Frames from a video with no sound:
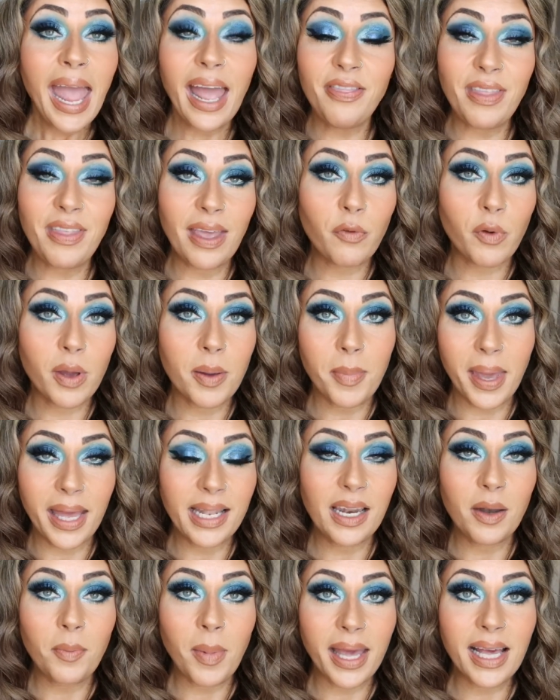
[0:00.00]
and they
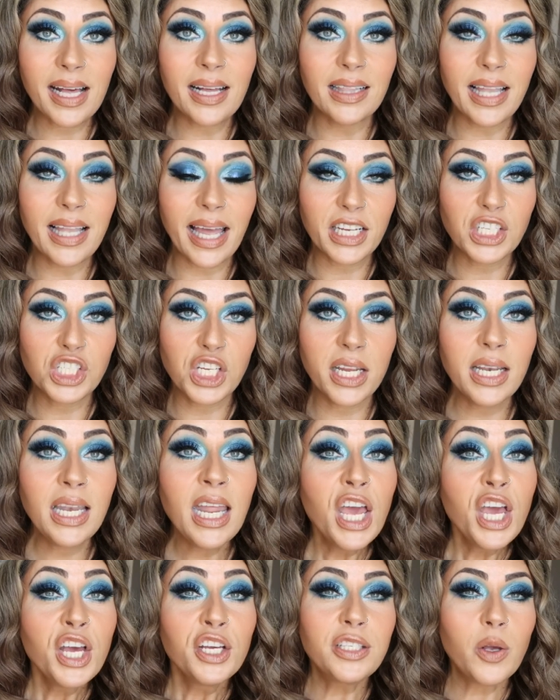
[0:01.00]
remain in my
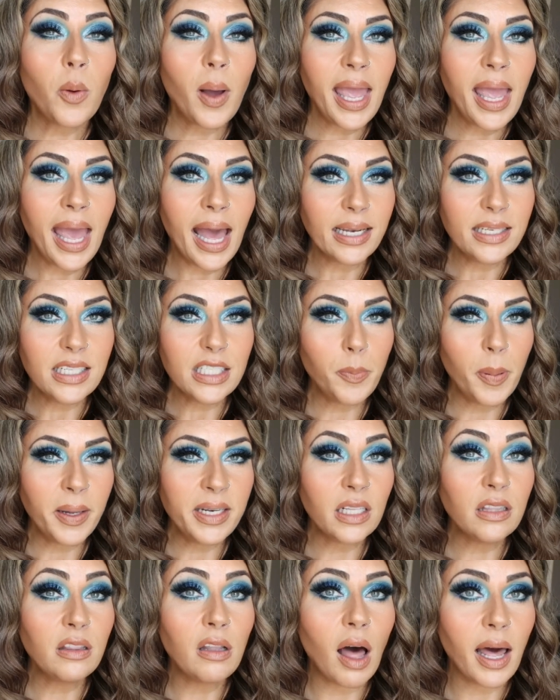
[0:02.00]
collection. So I had to
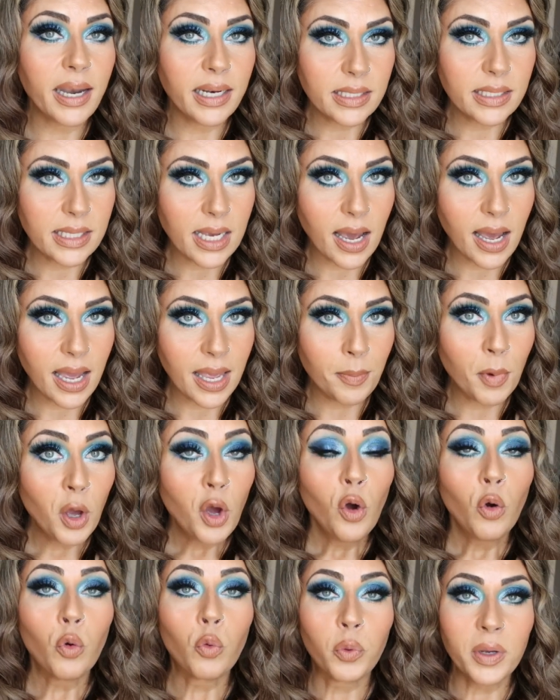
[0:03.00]
spend a lot of time
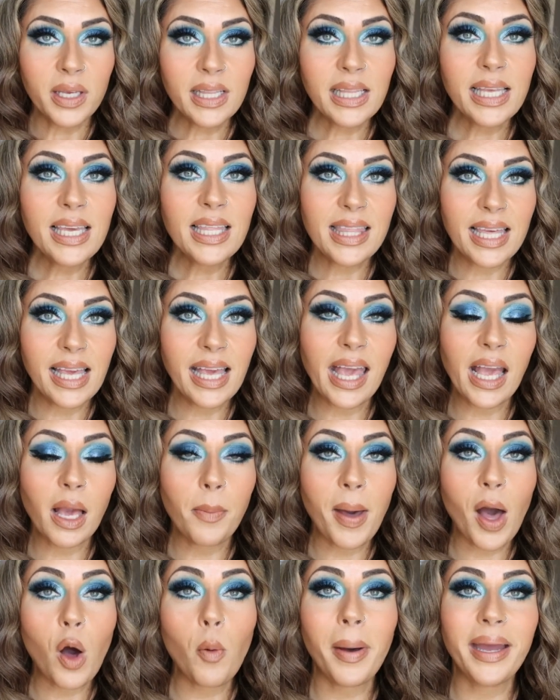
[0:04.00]
really thinking
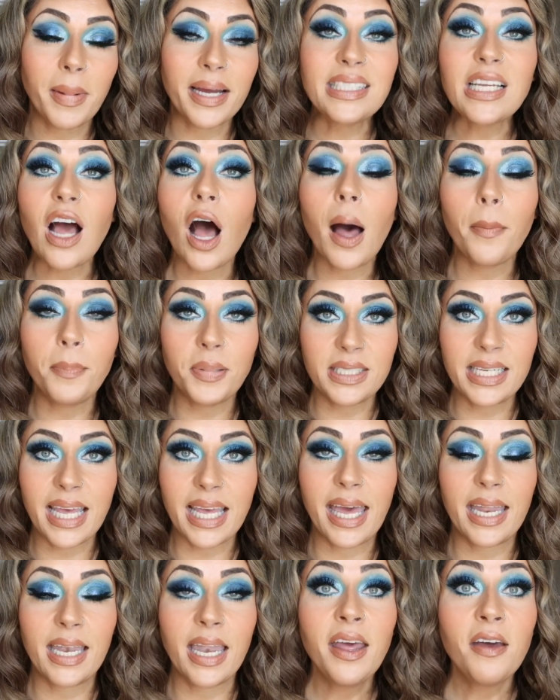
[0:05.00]
about my top
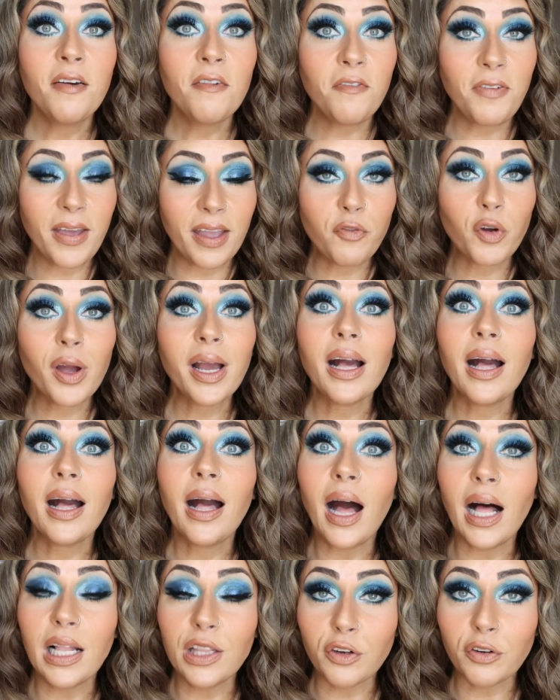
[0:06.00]
ten favorite
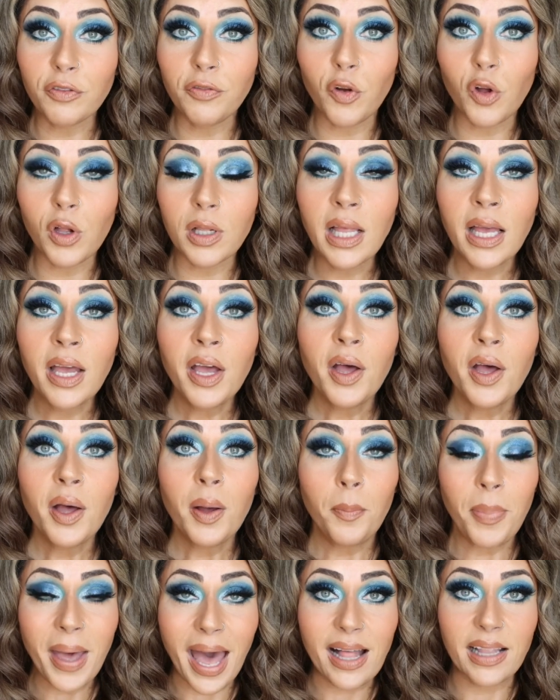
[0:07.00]
colorful
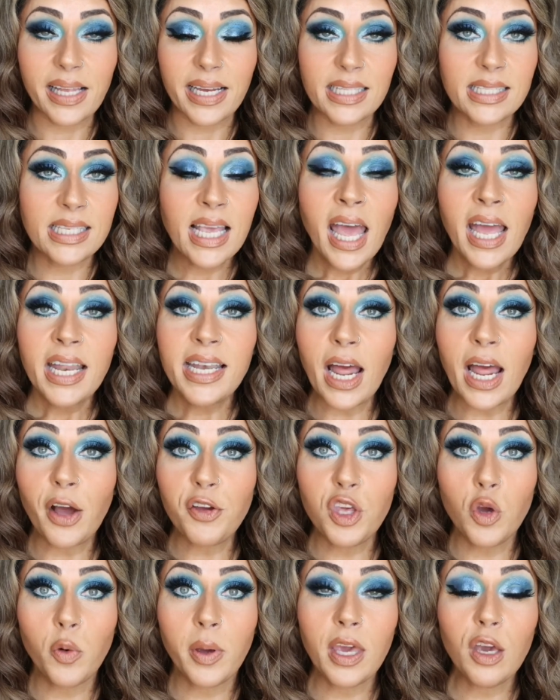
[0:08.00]
palettes. Now
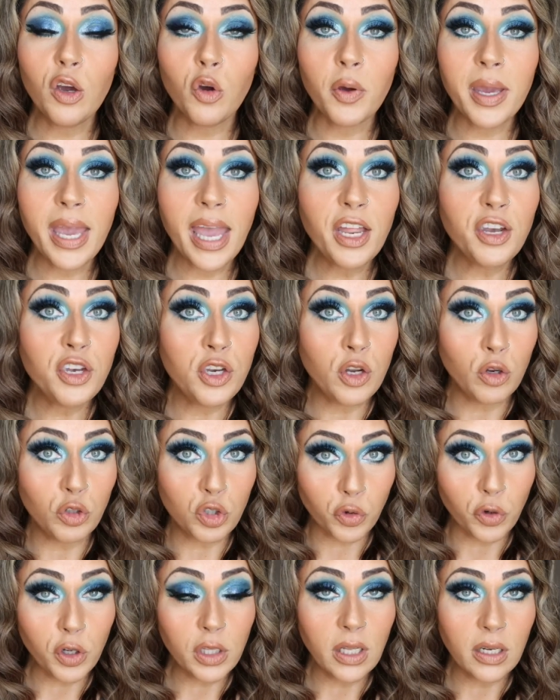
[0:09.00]
you can create
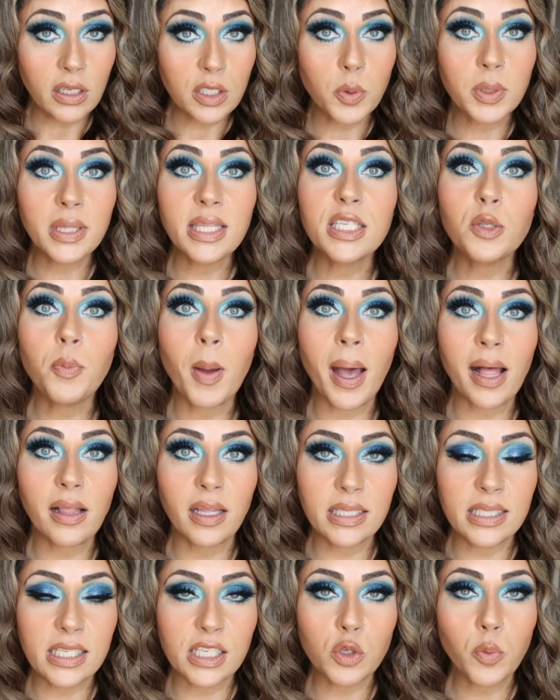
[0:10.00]
neutral looks with these
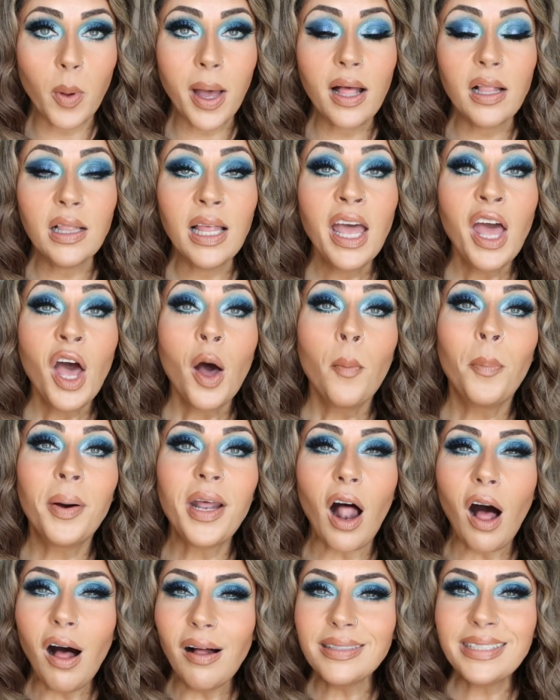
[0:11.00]
palettes as well,
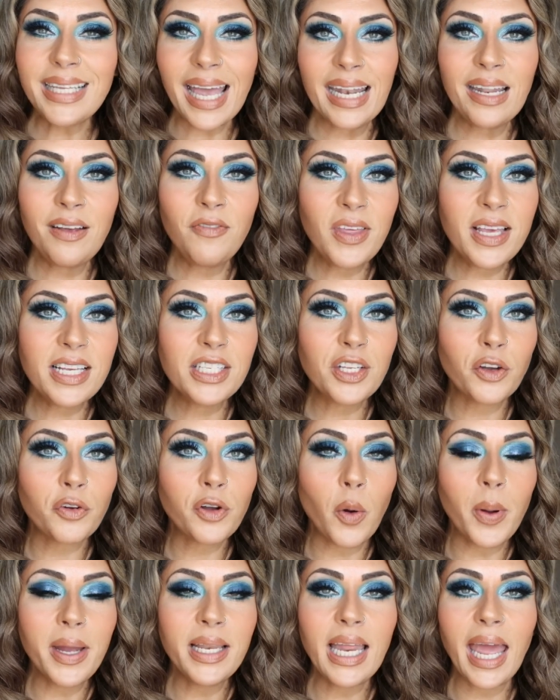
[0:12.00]
but all ten of these
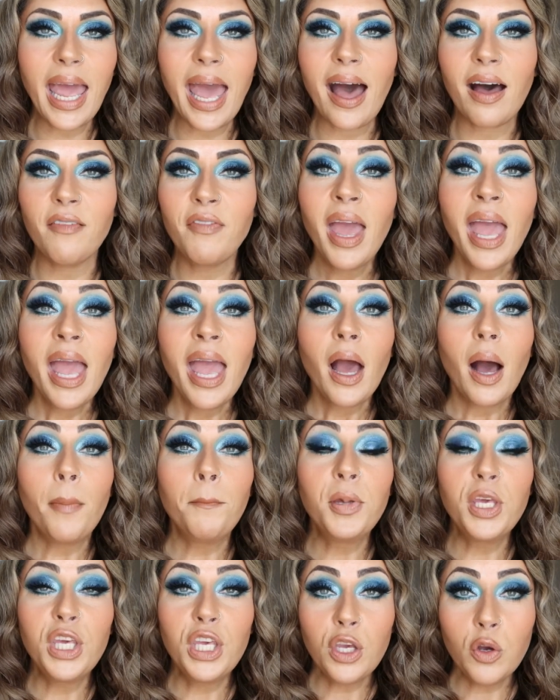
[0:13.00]
are going to have
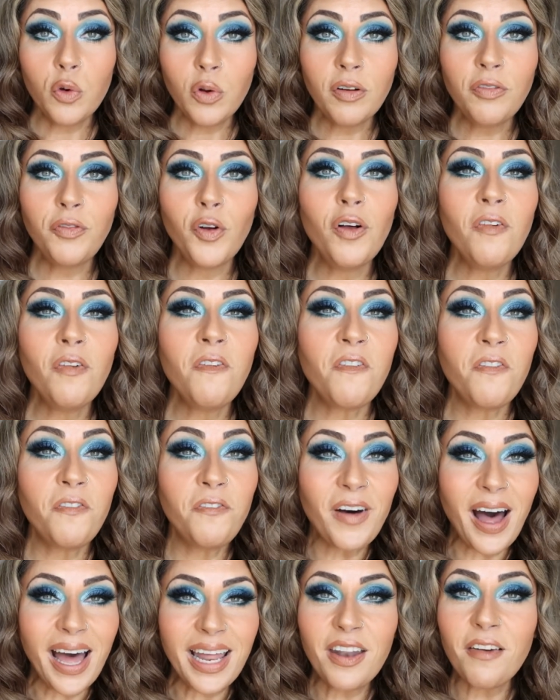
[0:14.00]
beautiful,
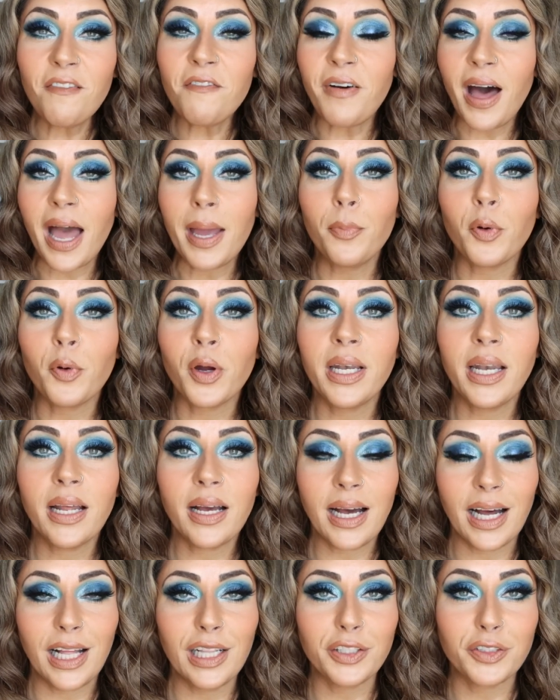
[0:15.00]
fun,
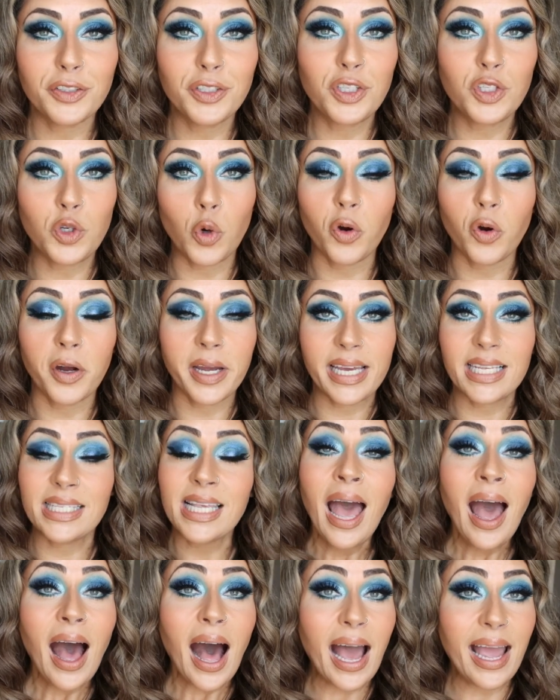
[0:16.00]
vibrant color
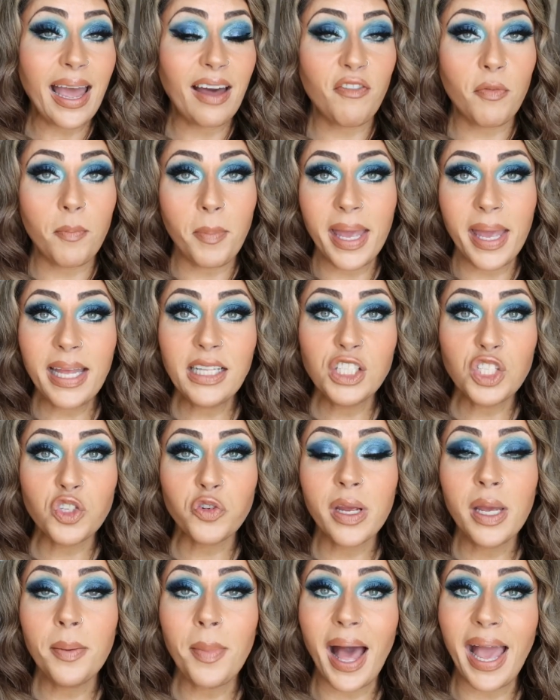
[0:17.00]
stories. I have
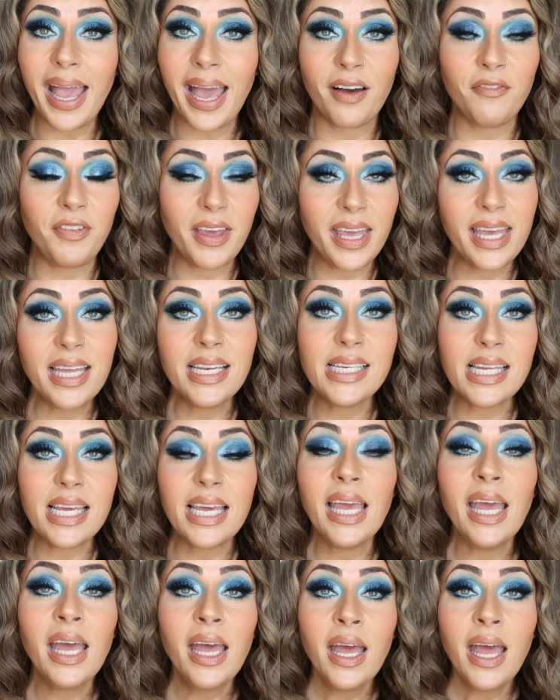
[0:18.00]
mainstream, I have
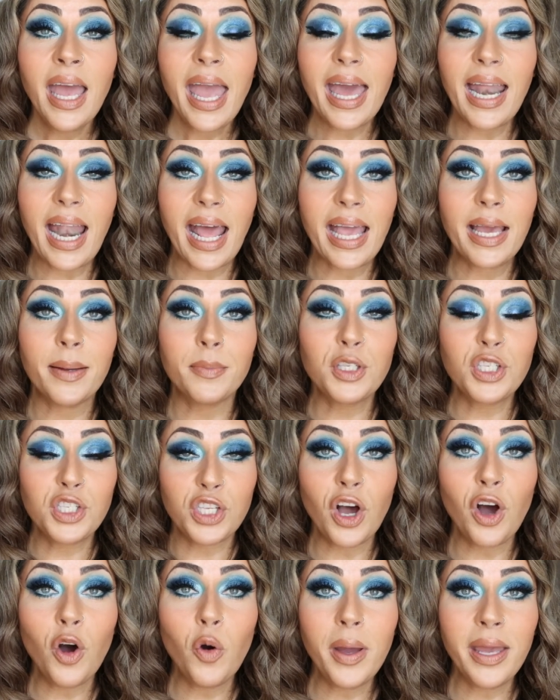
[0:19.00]
indie, and I am
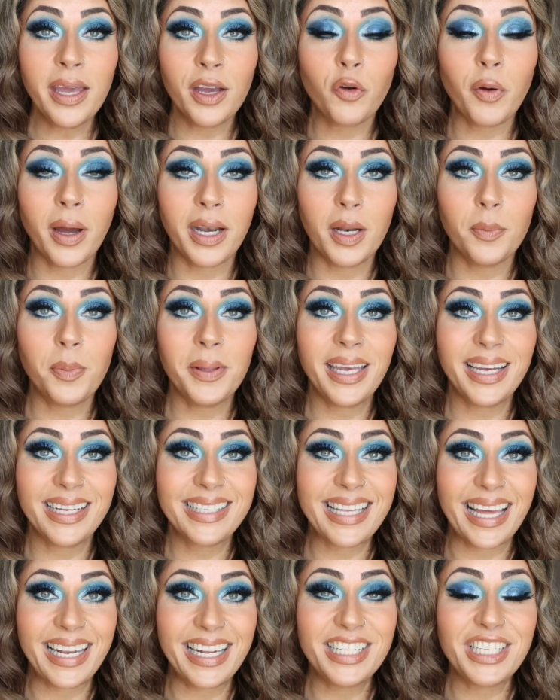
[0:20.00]
so incredibly
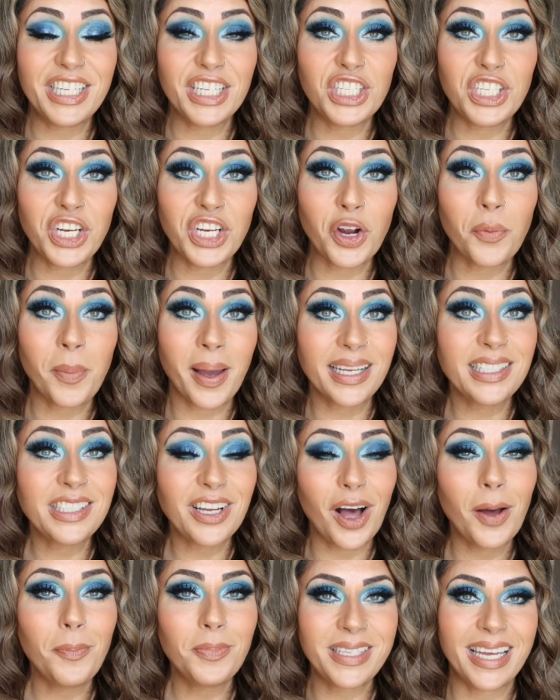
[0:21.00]
excited to share my
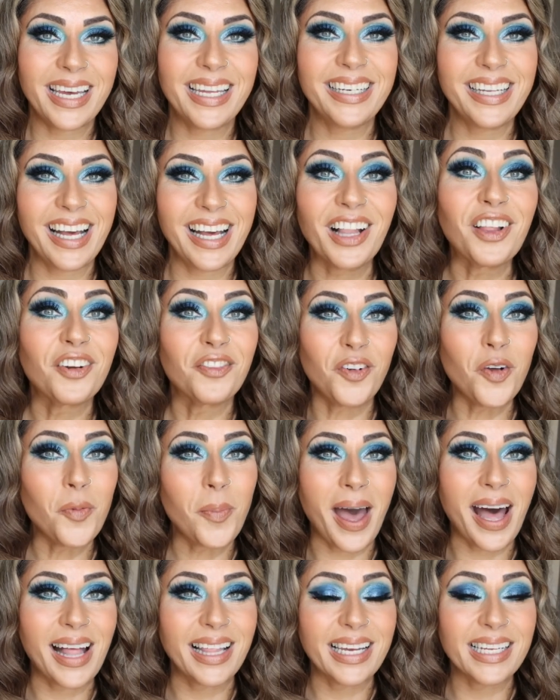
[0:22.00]
top ten colorful
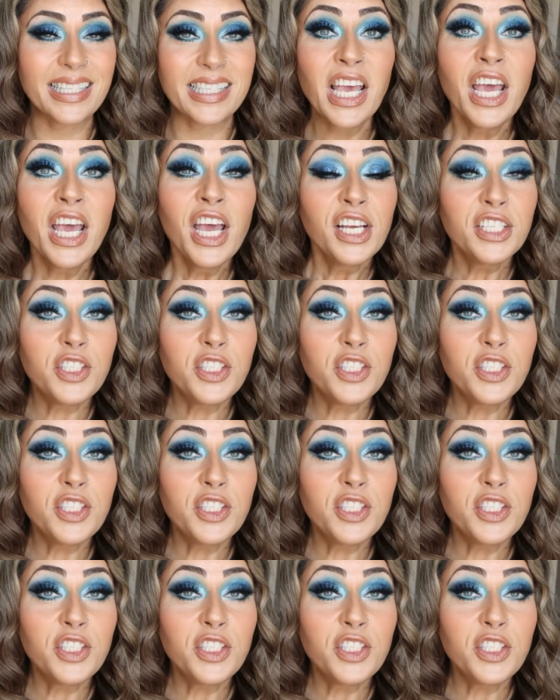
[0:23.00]
palettes.